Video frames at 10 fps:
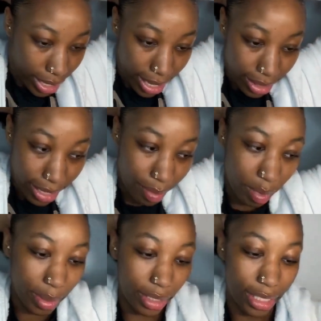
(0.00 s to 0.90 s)
And then I'm
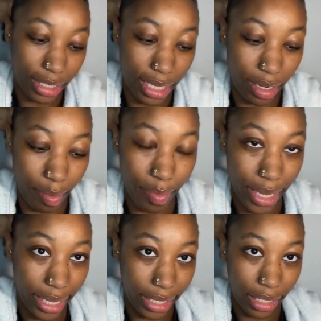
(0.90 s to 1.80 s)
gonna put this in a
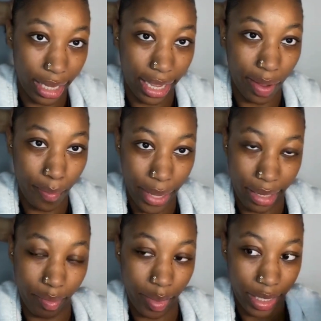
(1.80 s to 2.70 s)
bun, like a
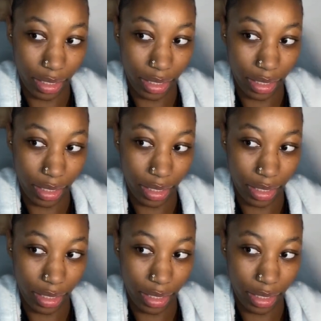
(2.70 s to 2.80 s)
bun.